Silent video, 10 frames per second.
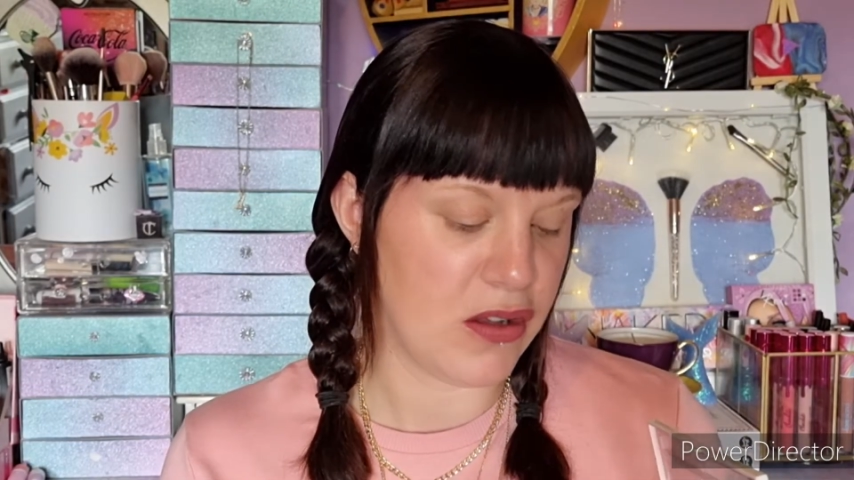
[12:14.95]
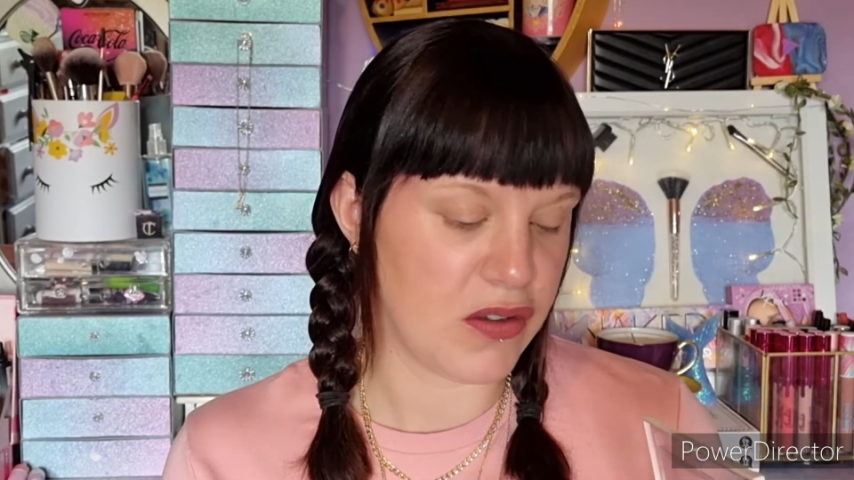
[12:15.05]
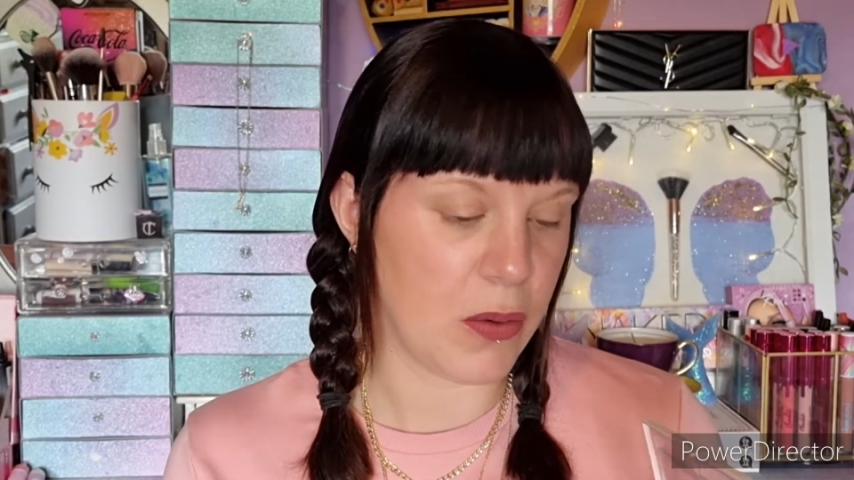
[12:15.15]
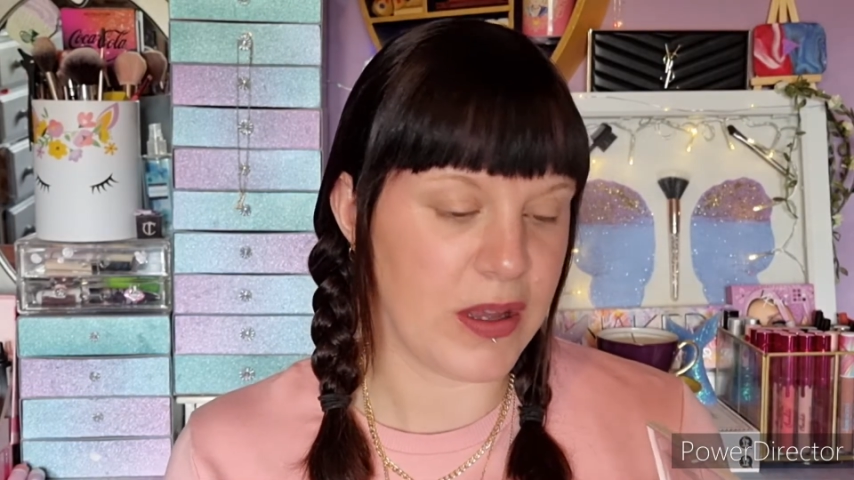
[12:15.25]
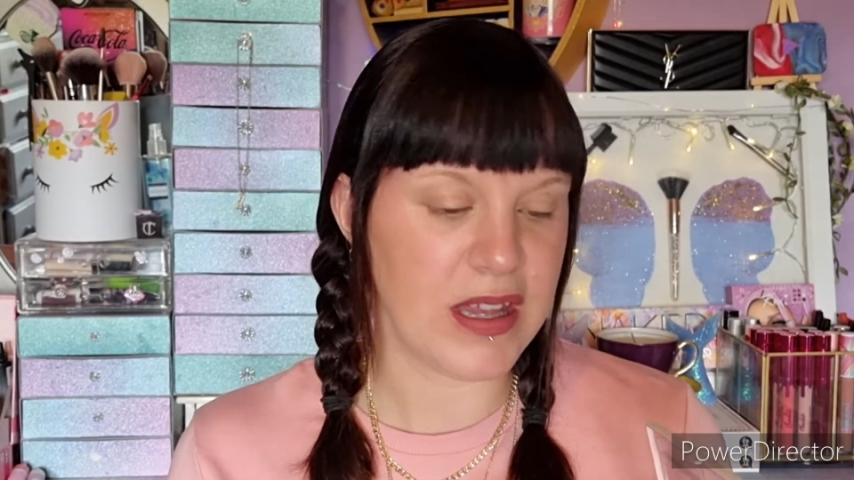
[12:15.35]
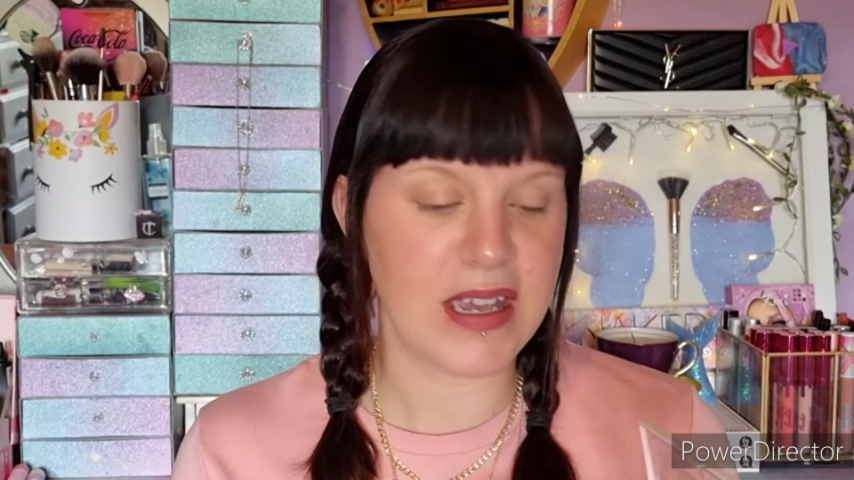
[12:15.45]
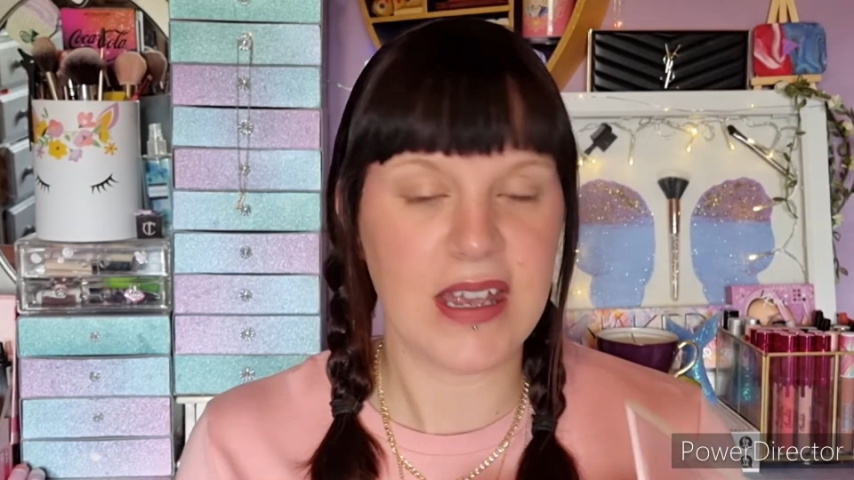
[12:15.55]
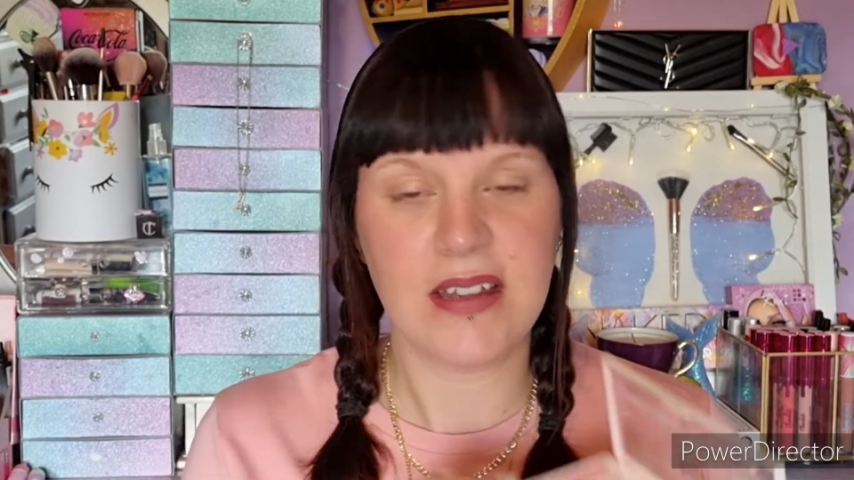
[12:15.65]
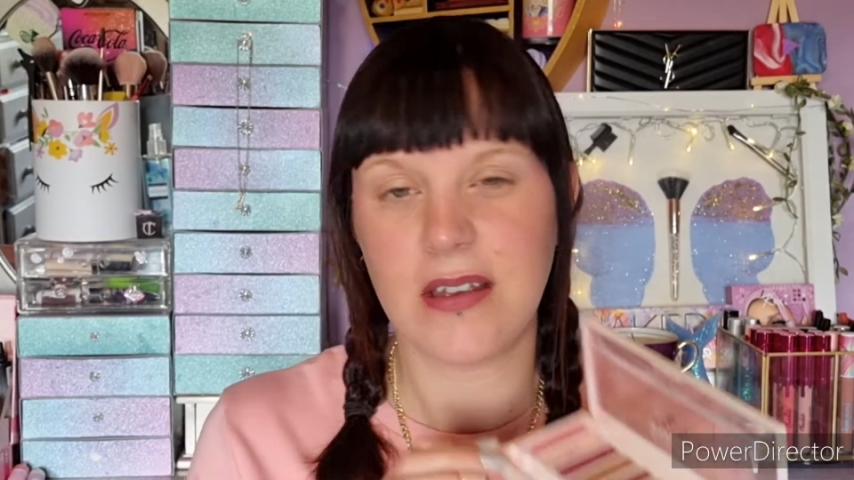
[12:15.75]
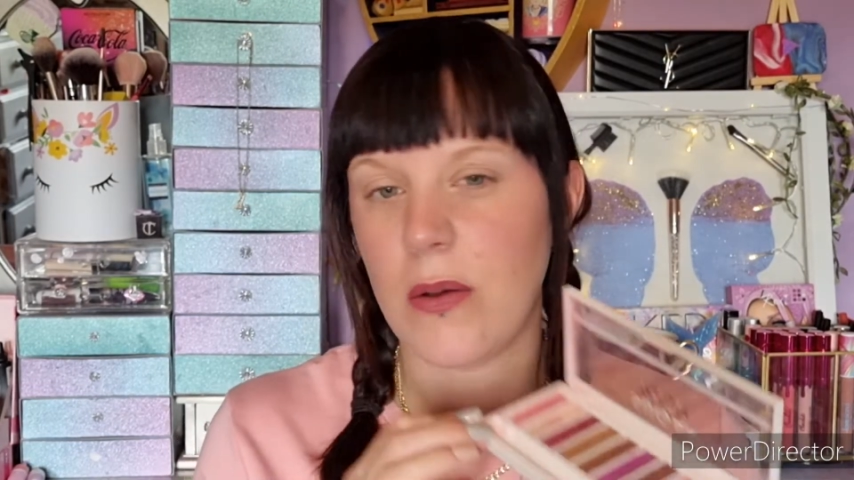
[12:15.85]
So I think
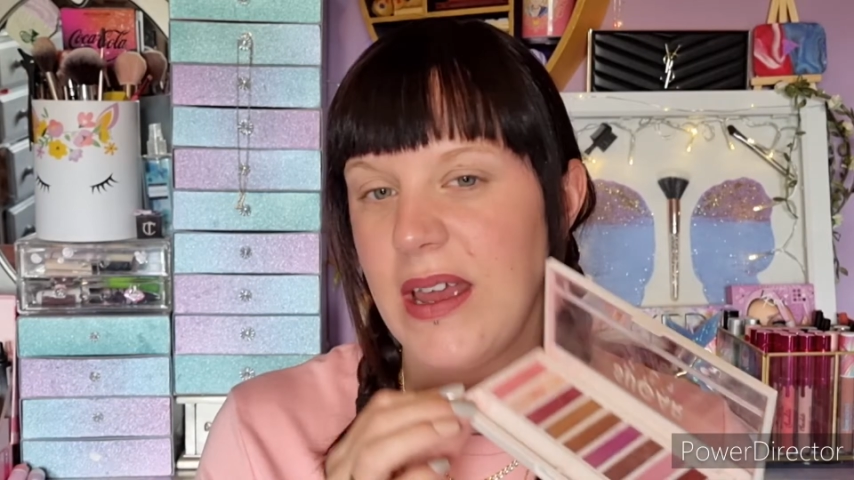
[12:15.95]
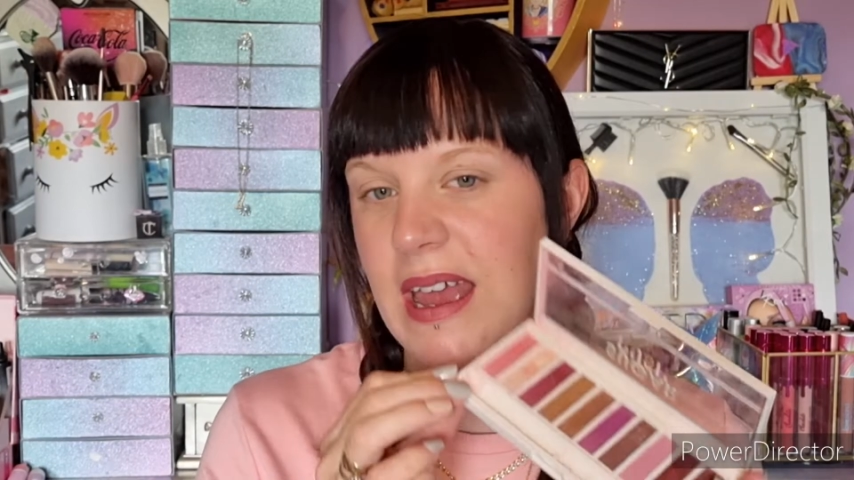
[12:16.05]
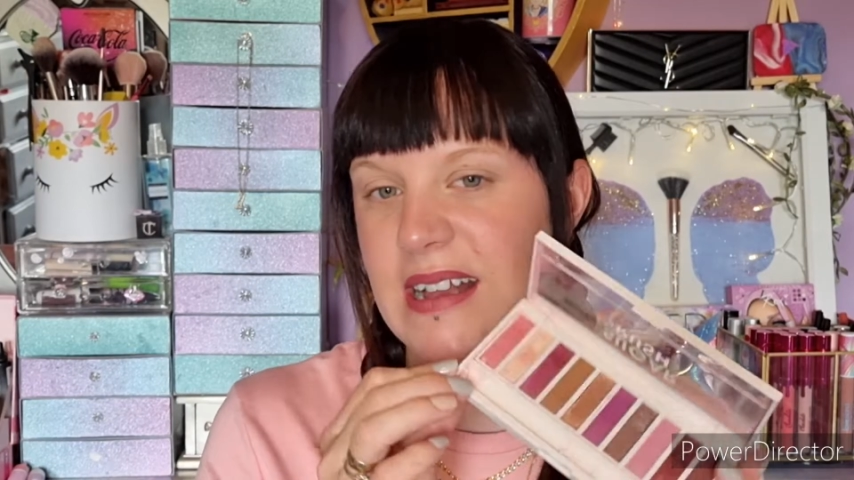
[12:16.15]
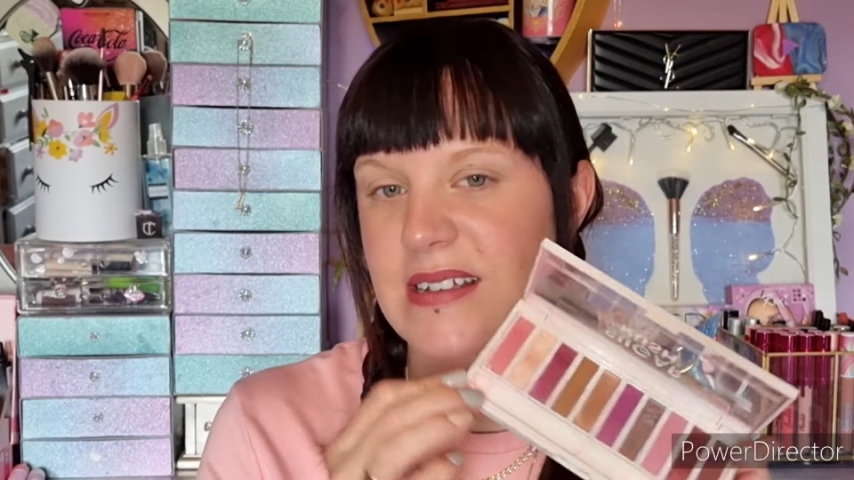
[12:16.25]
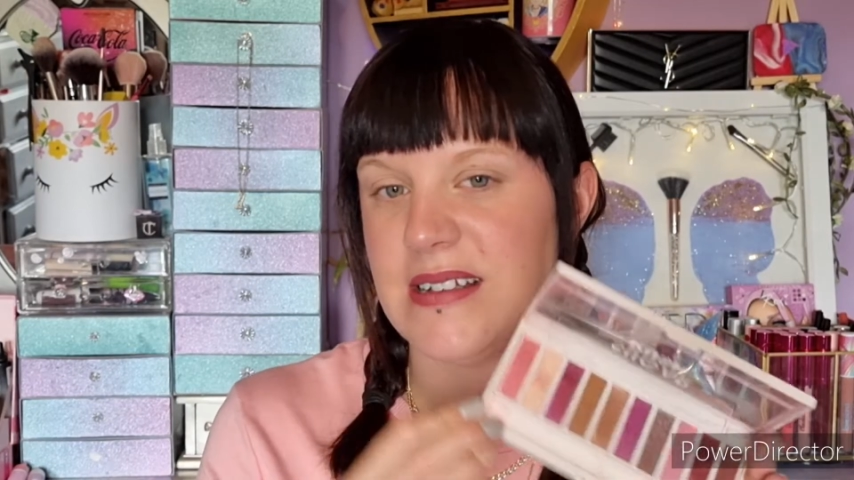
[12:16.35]
it is quite a